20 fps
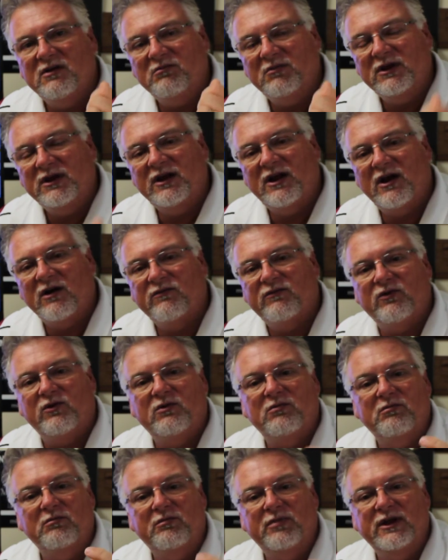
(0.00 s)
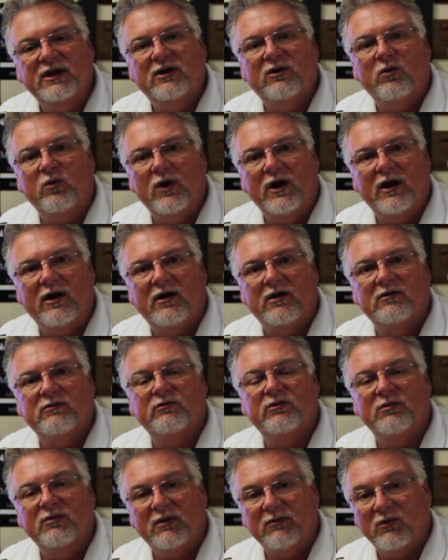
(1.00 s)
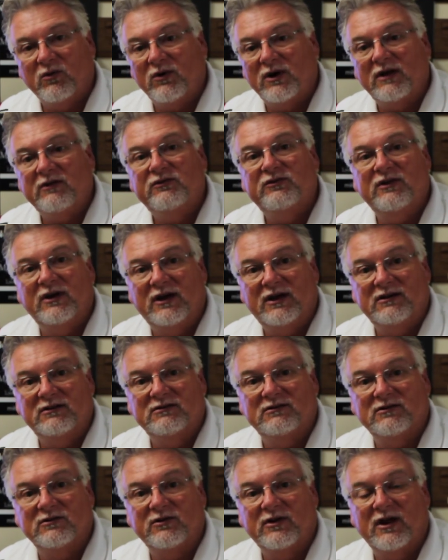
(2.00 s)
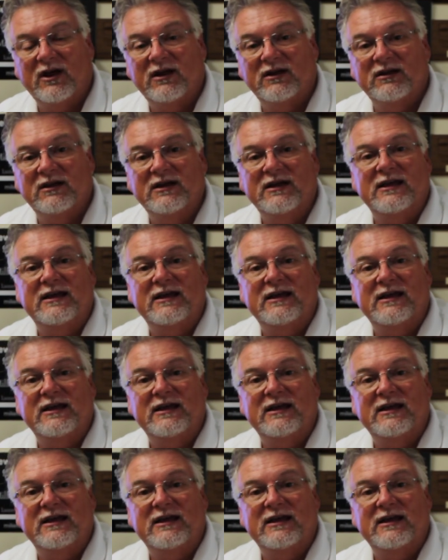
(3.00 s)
Be careful, be aware. Remember what I've said, okay?